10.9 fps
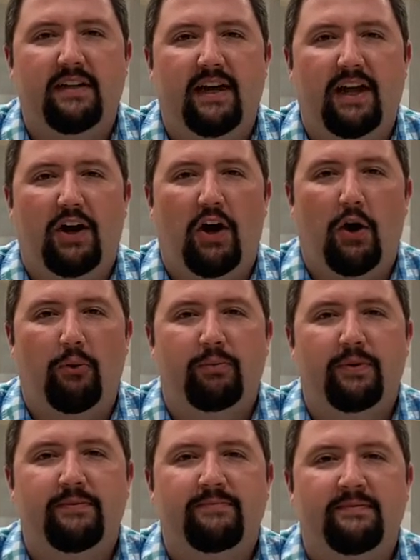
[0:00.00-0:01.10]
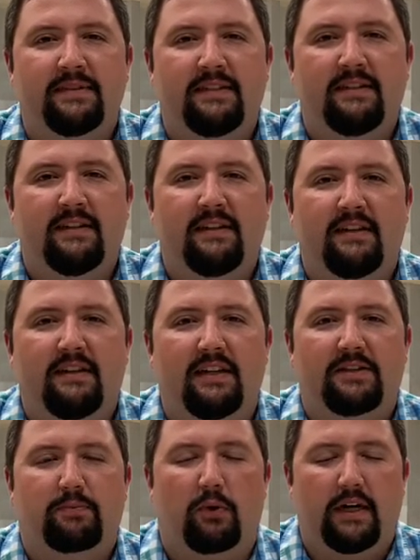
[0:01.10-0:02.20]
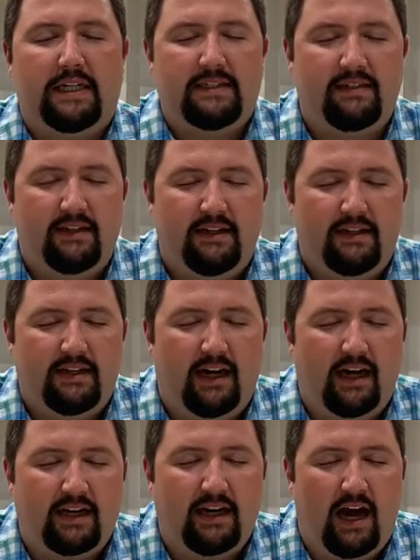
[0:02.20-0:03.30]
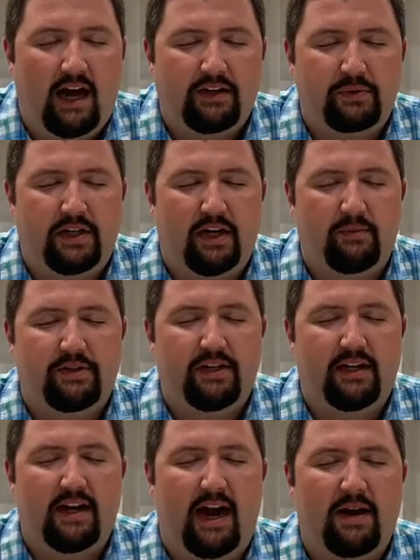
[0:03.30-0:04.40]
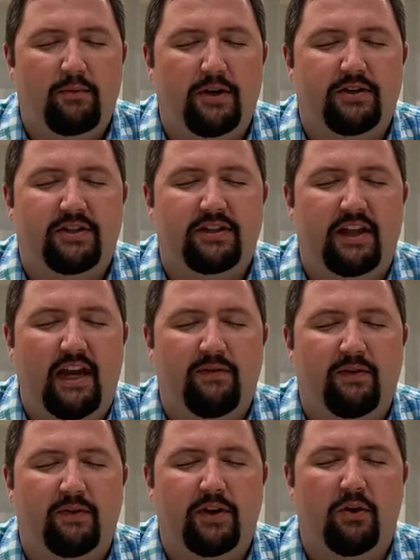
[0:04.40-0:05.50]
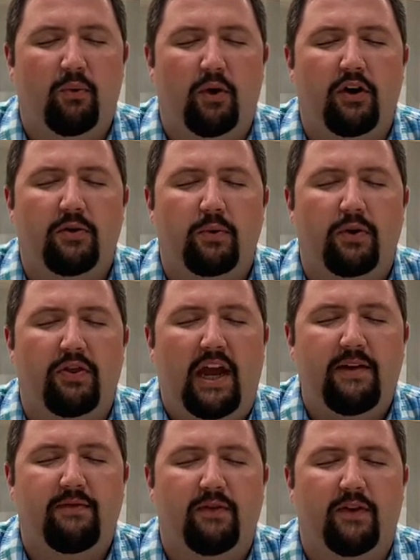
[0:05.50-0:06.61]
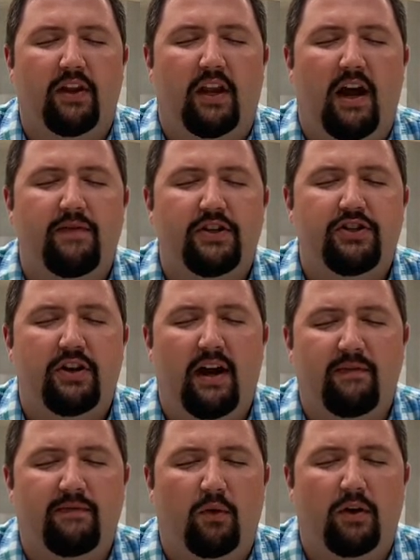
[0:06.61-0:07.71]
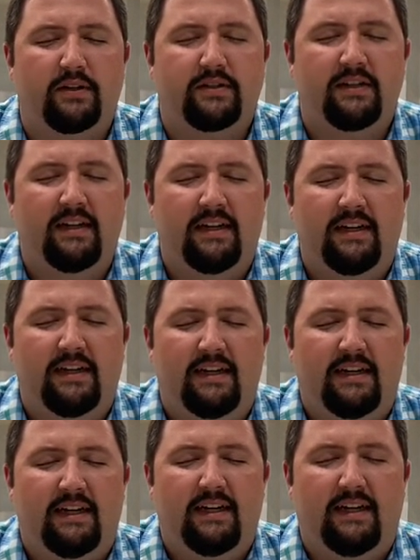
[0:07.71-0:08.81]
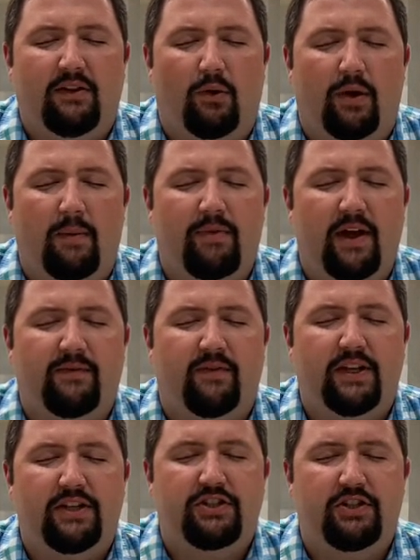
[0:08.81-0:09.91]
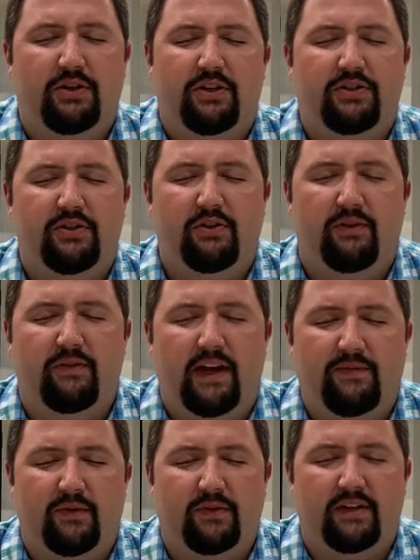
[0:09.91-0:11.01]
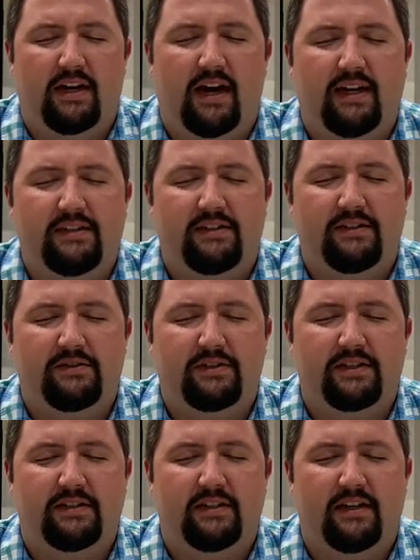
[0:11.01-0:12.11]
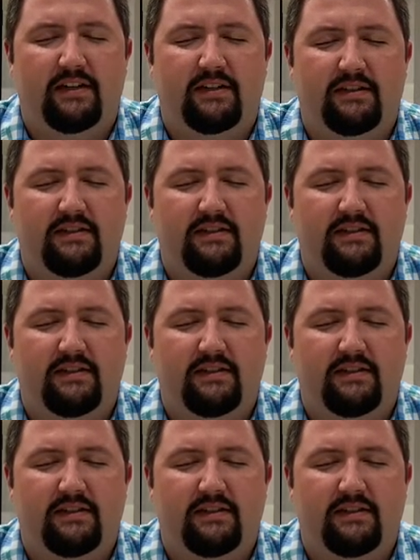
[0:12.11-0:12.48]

and a hope. Let's pray. Uh, God, as we come to you tonight, we're just thankful for your word. We're thankful for the love that you have for us. And Lord, I'm thankful for these students who are faithful tonight to just uh,